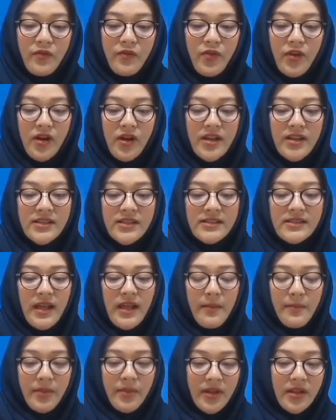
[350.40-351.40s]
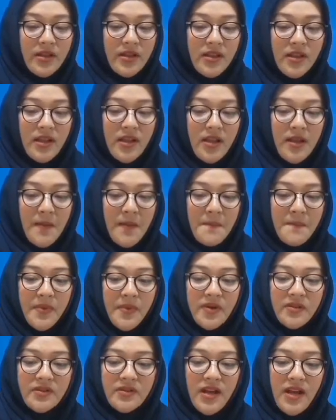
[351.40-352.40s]
For example,
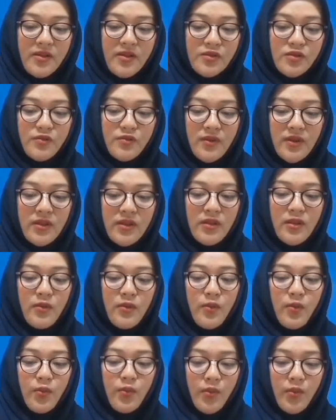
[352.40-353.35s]
pronouns with